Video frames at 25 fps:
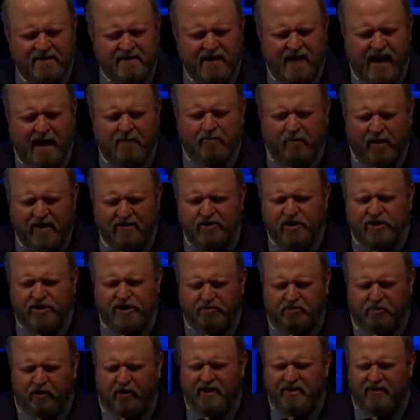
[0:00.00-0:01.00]
I pray that
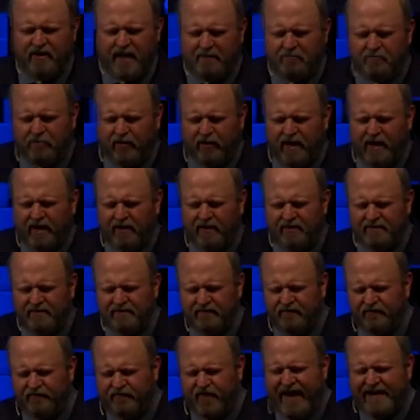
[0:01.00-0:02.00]
you pray that prayer.
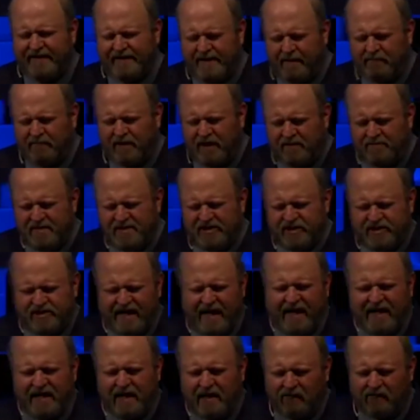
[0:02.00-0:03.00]
In fact, I'm going to be
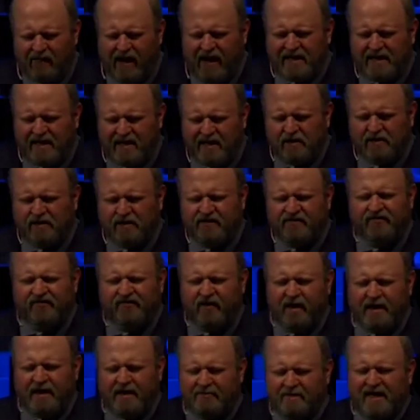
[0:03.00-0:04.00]
standing right here at the
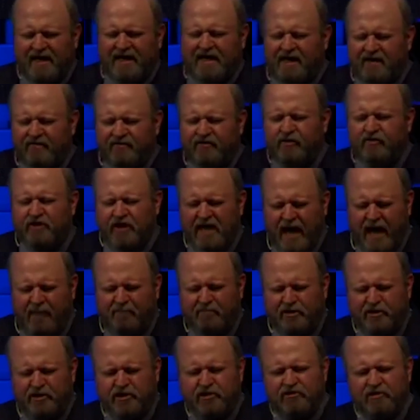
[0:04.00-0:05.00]
front. I'm going to give you the
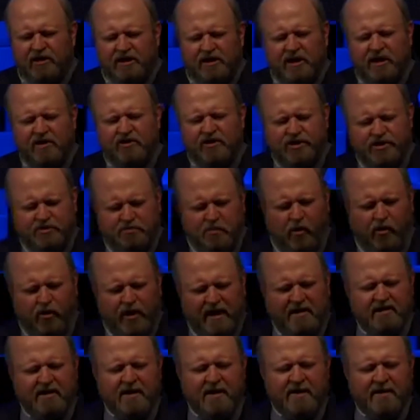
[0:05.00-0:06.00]
opportunity this
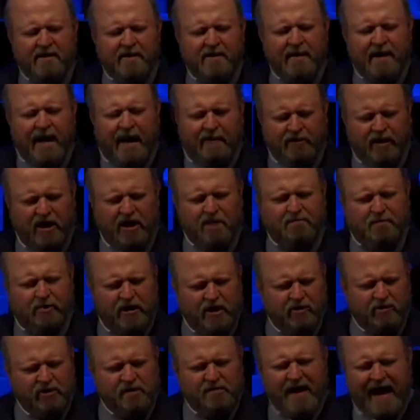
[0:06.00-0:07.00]
morning. I'm going to put
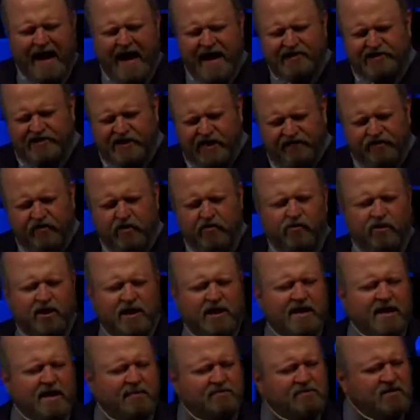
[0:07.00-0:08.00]
on a mask if you want to
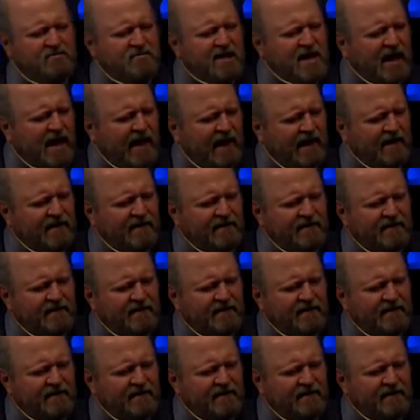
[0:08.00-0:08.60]
come to me.